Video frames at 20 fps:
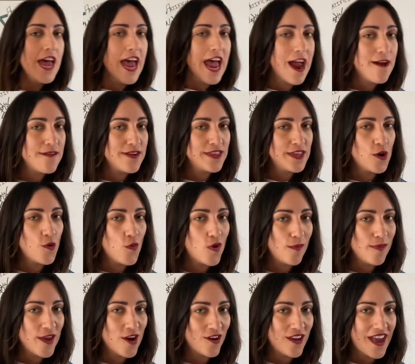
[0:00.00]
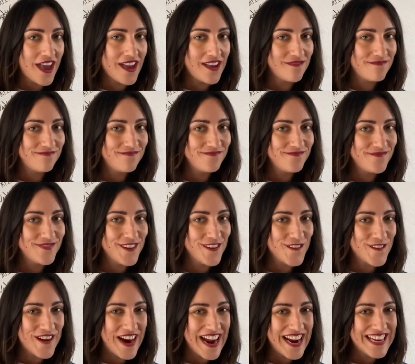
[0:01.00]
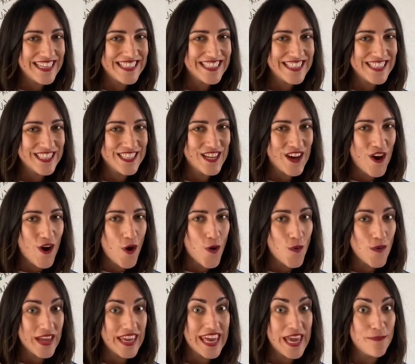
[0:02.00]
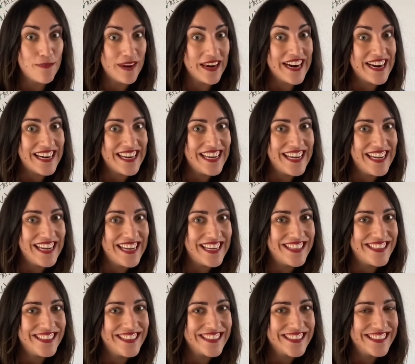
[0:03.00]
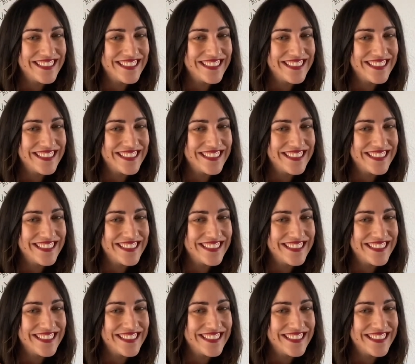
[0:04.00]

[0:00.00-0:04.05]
everything will be okay, alright? So keep learning!